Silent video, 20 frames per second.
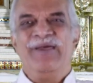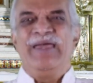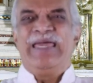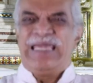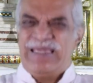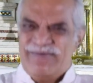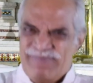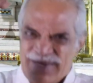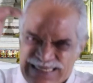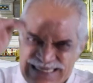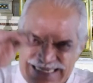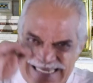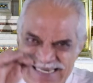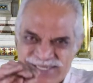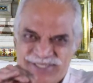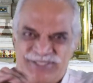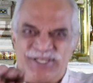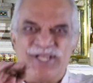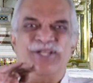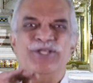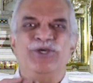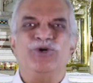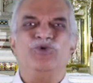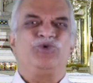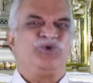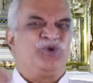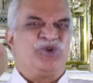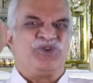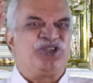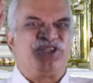He will continue
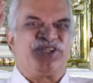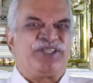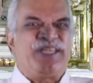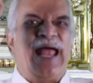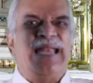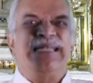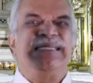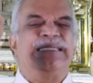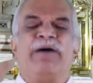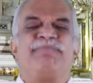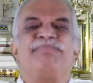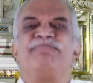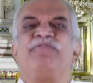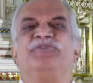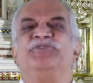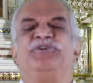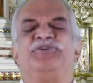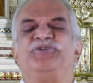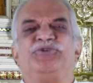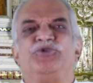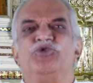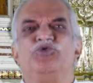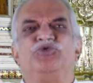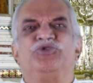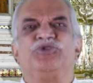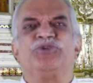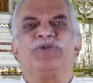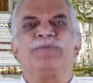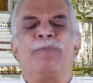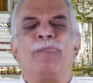to stand up for the truth.
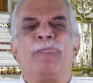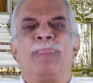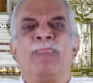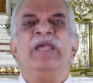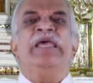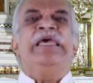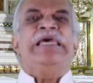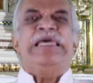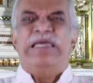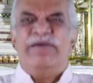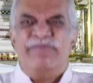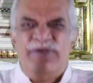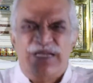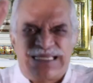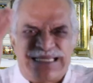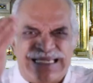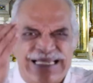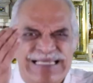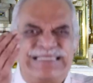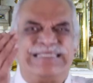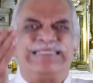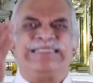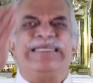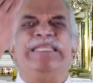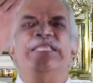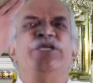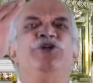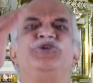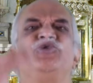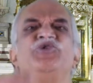He will
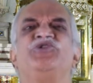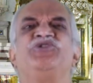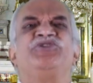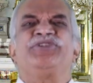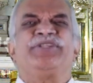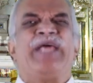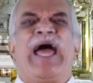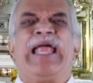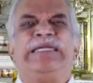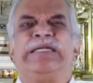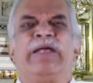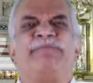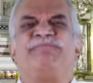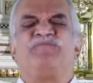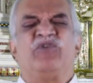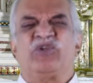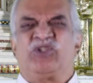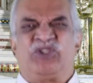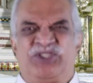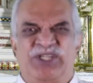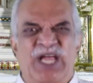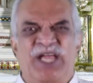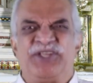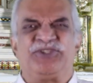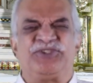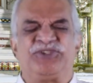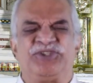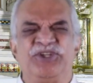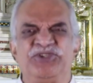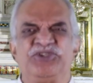continue to stand up for
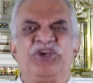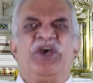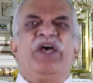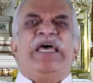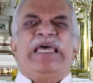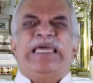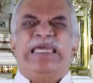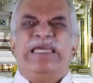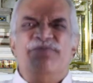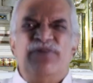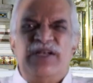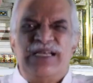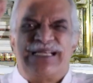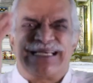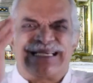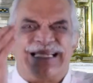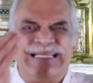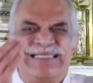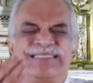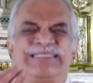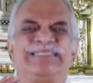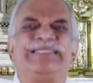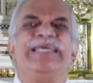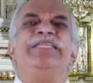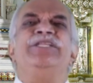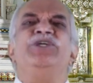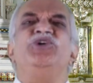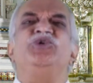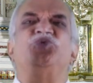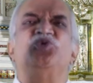justice. He will
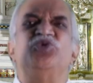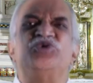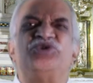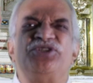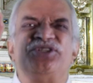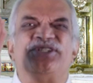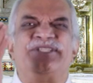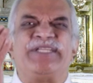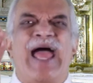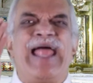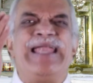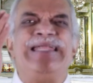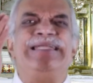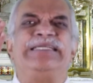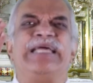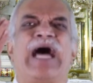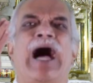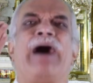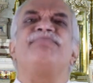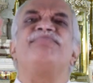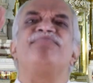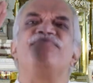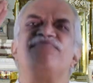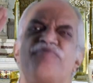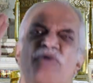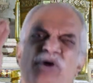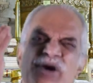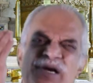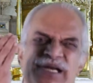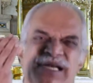continue to stand up
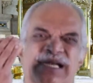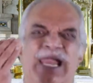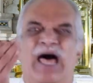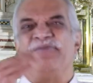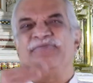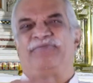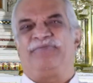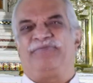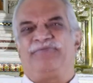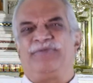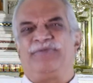for love.